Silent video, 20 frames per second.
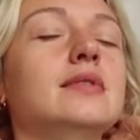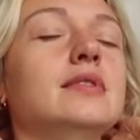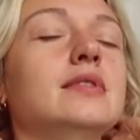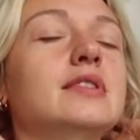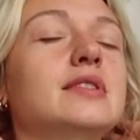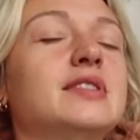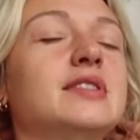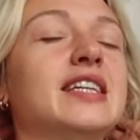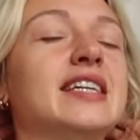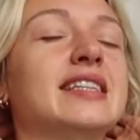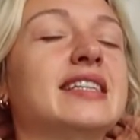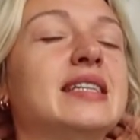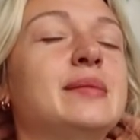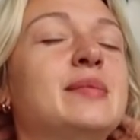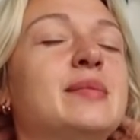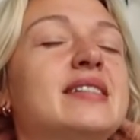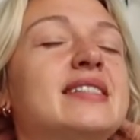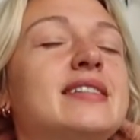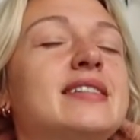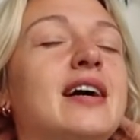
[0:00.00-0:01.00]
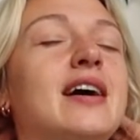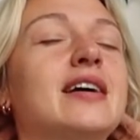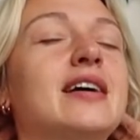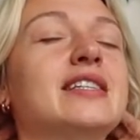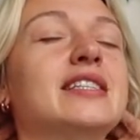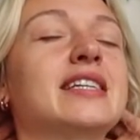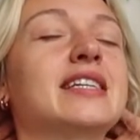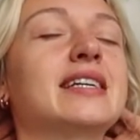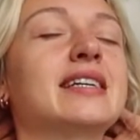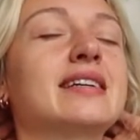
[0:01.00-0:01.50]
So gently
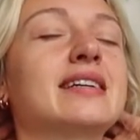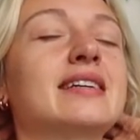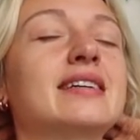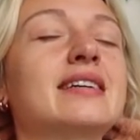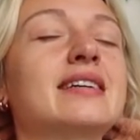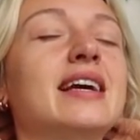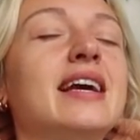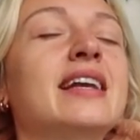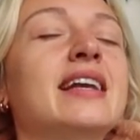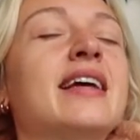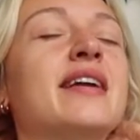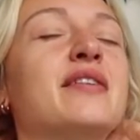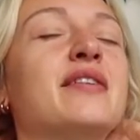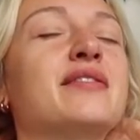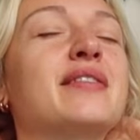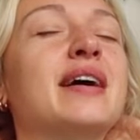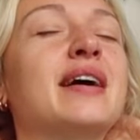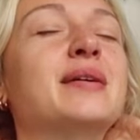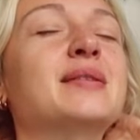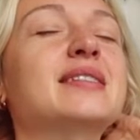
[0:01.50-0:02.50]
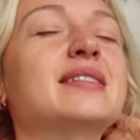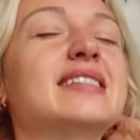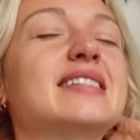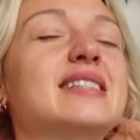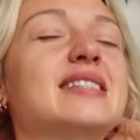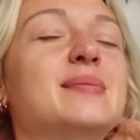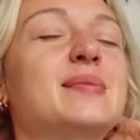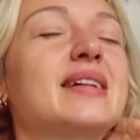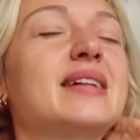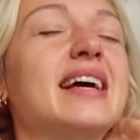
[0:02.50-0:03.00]
massaging in and around
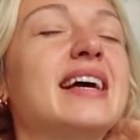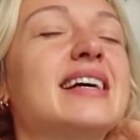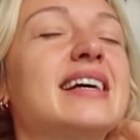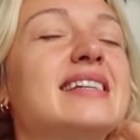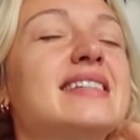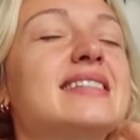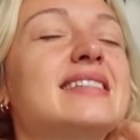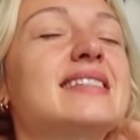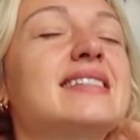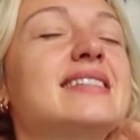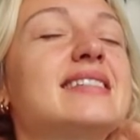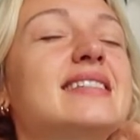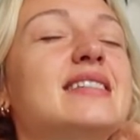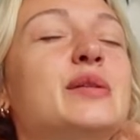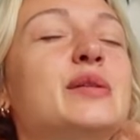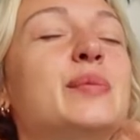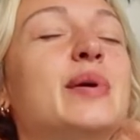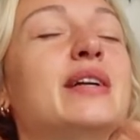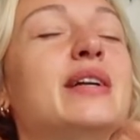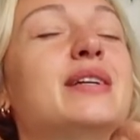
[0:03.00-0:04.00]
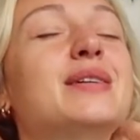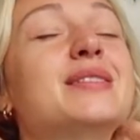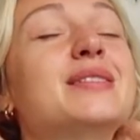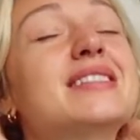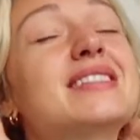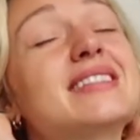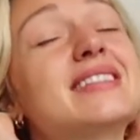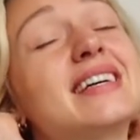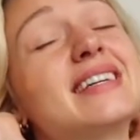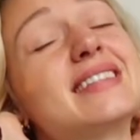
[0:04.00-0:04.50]
this place, you may
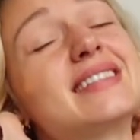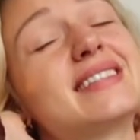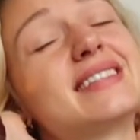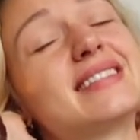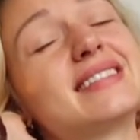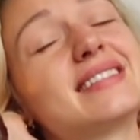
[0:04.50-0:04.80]
notice that